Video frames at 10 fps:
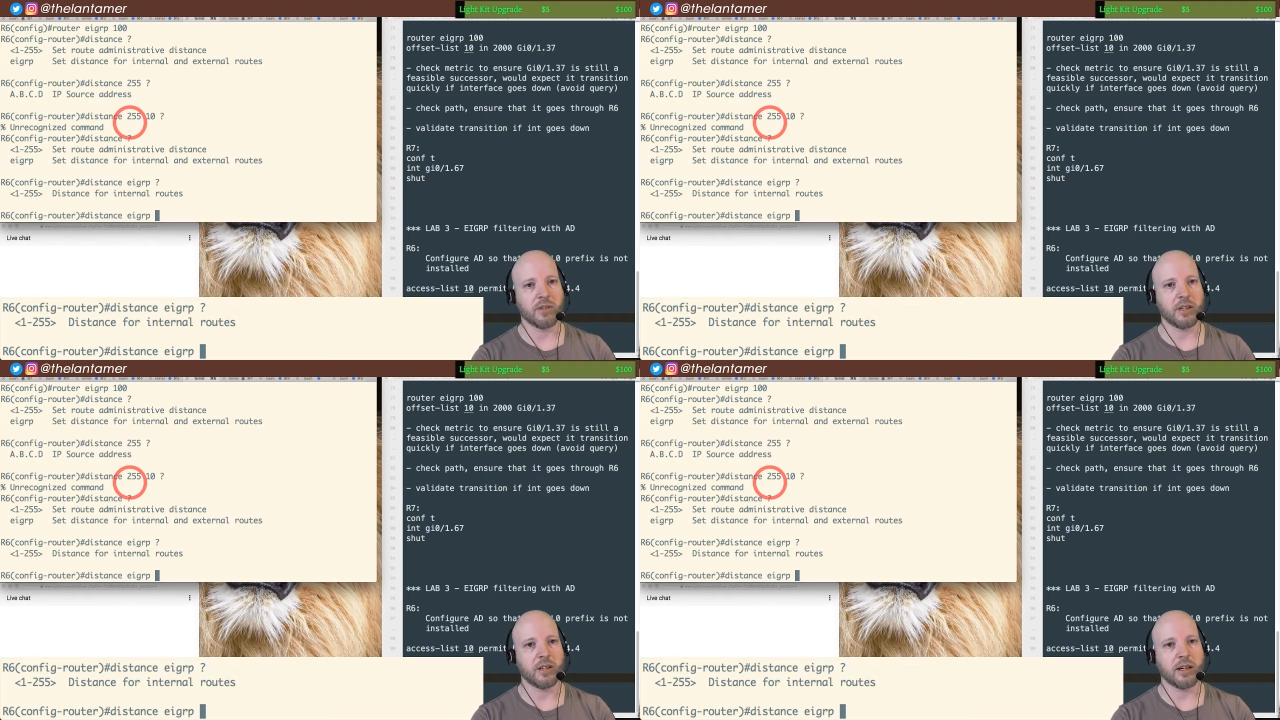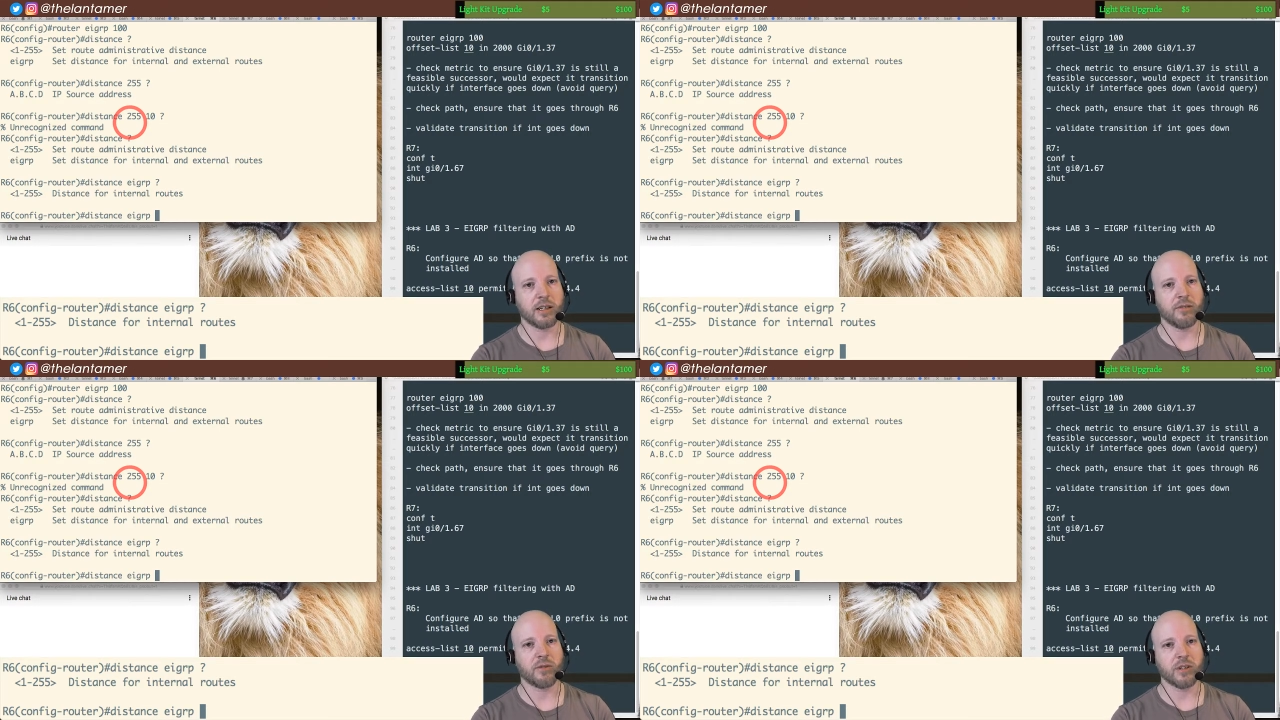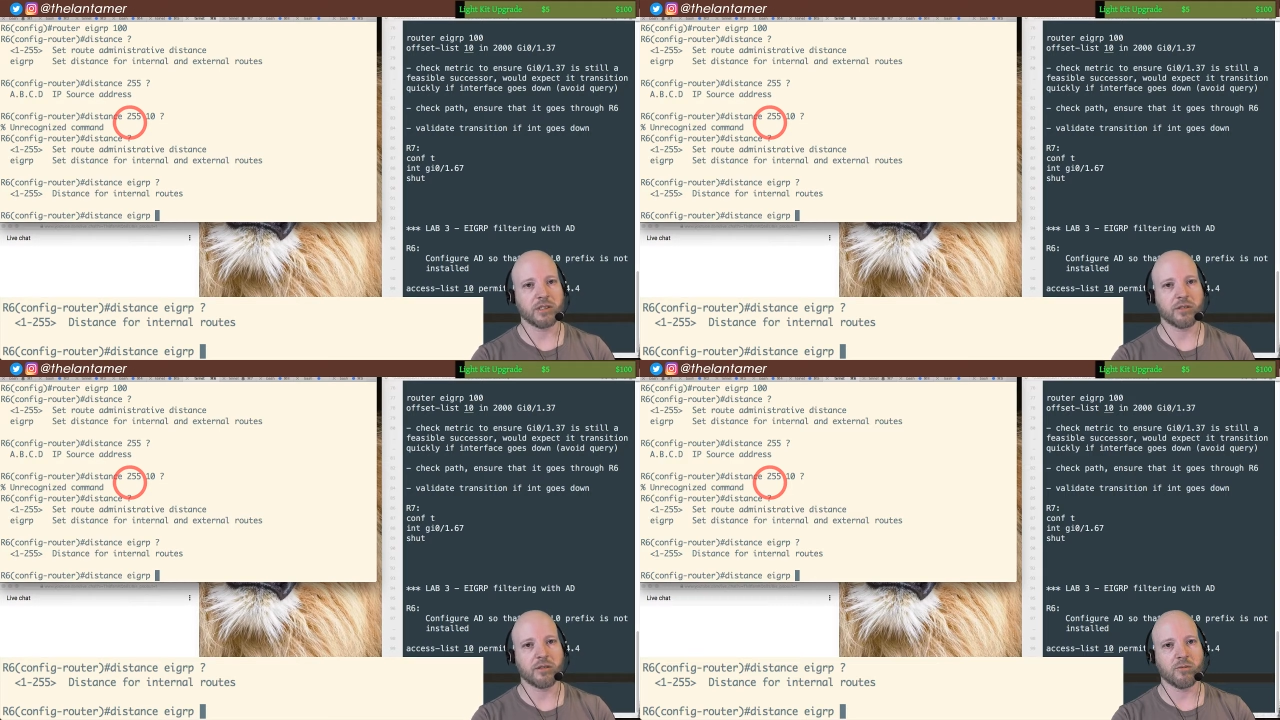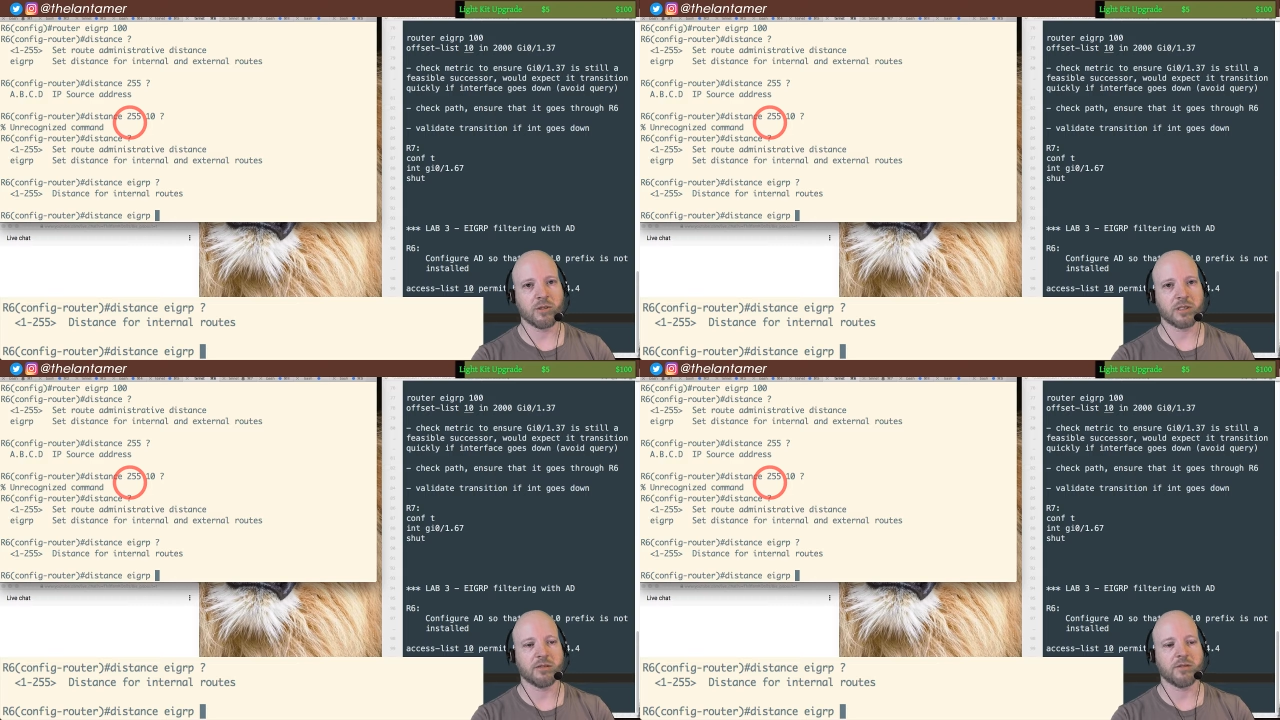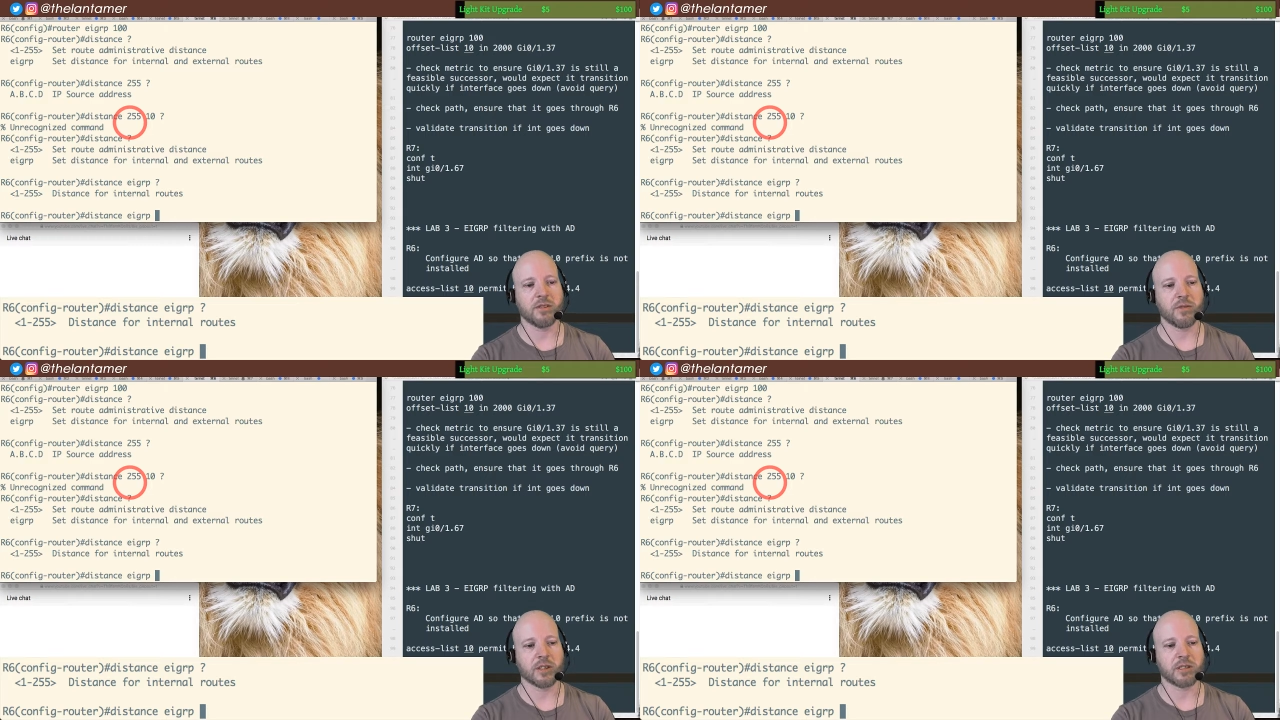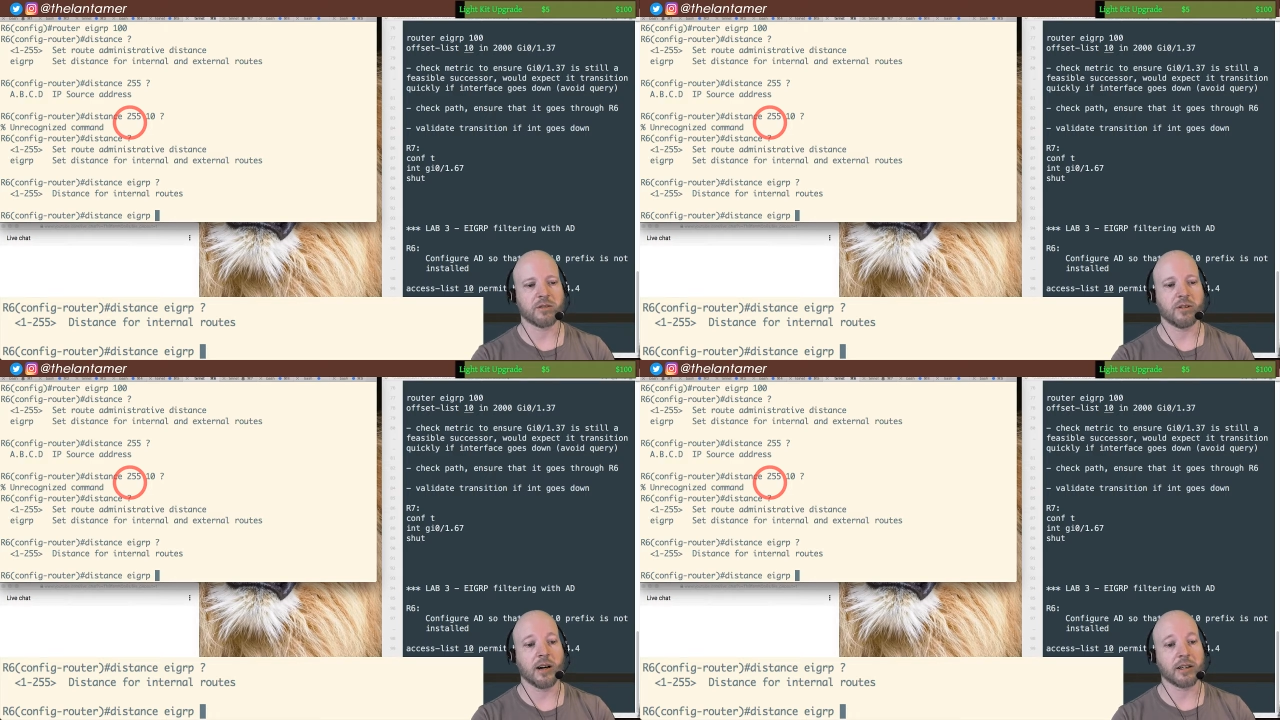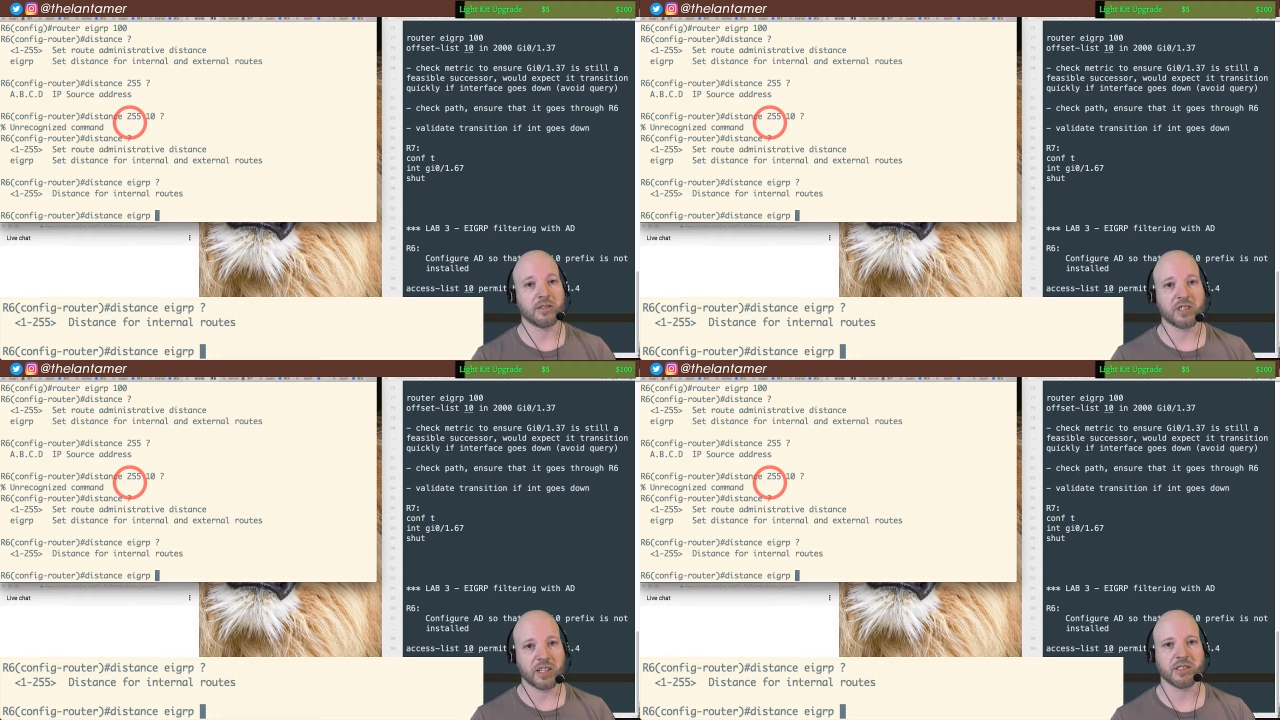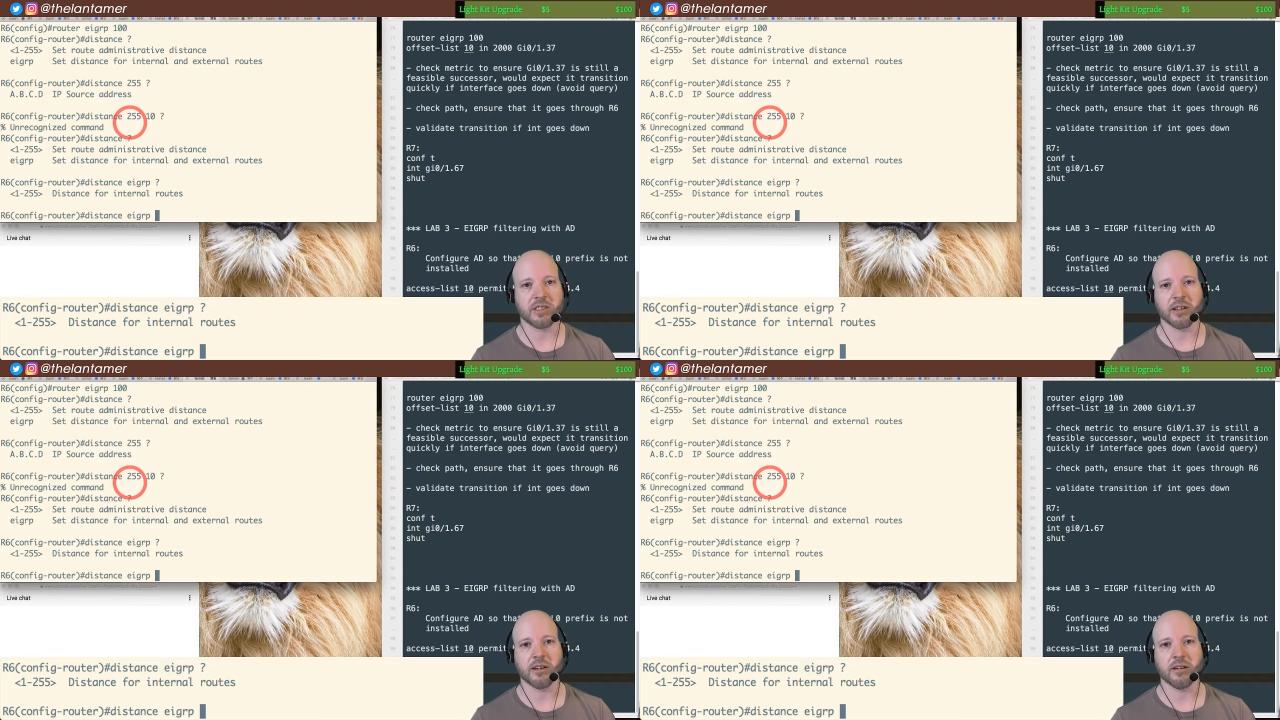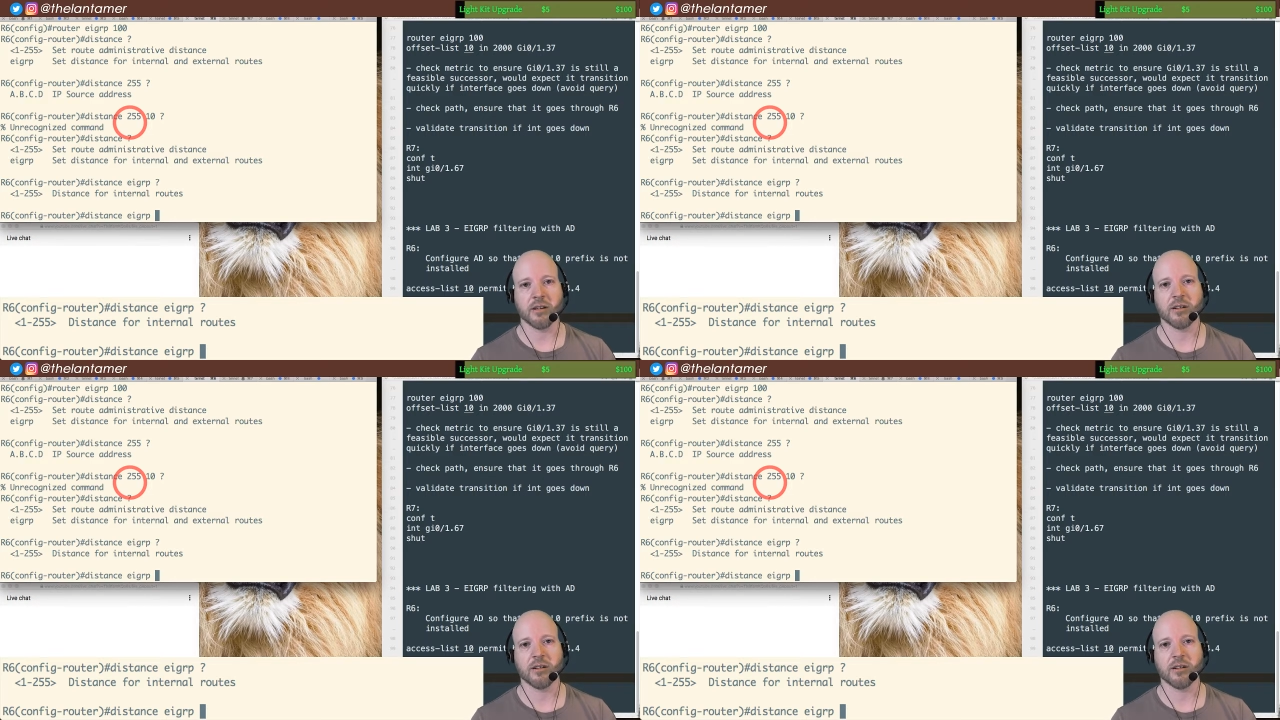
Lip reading: 90 for internal, 170 for external. I could change that here.